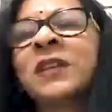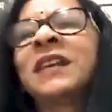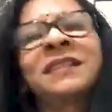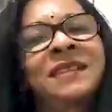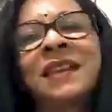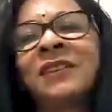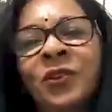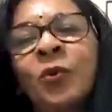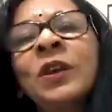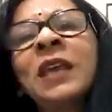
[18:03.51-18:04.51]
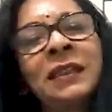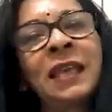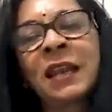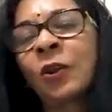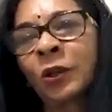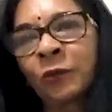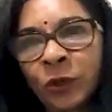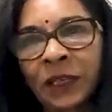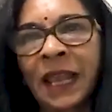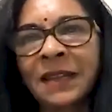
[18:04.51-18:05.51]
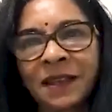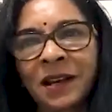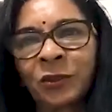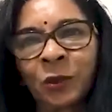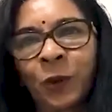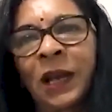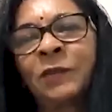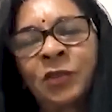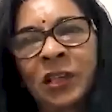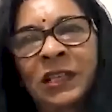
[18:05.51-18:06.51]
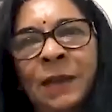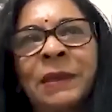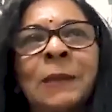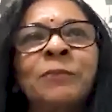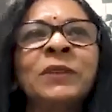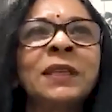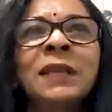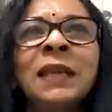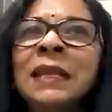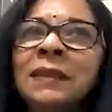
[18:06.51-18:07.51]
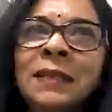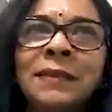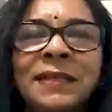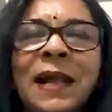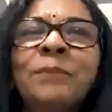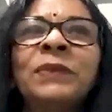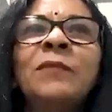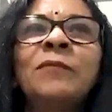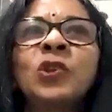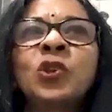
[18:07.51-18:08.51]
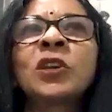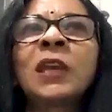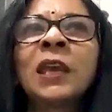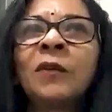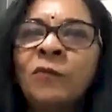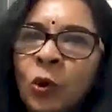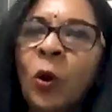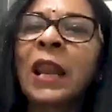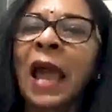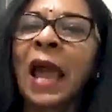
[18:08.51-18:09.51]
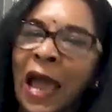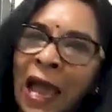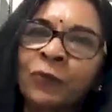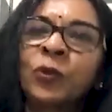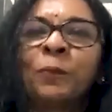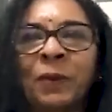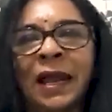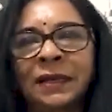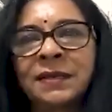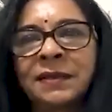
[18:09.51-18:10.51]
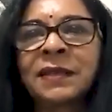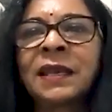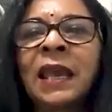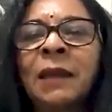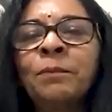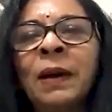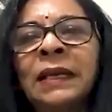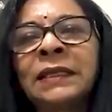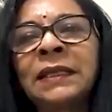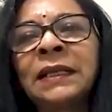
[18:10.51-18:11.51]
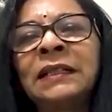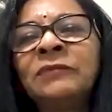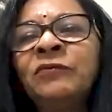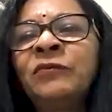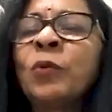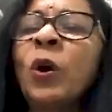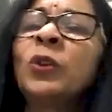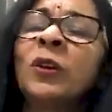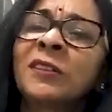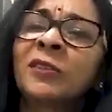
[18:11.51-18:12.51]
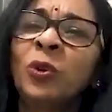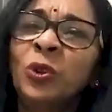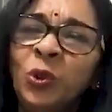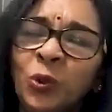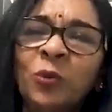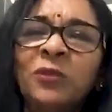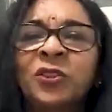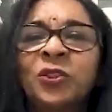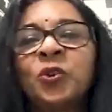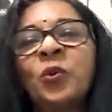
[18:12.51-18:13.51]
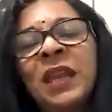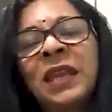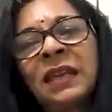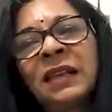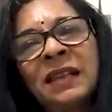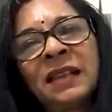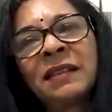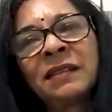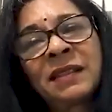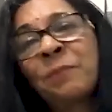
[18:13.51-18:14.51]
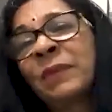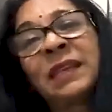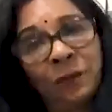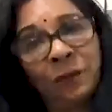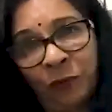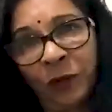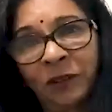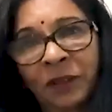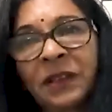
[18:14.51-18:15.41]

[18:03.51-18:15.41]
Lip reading: And, there are a lot of hotels around the world which are coming up with it. This is something which we all have to practice. But we've all got so used to doing something different.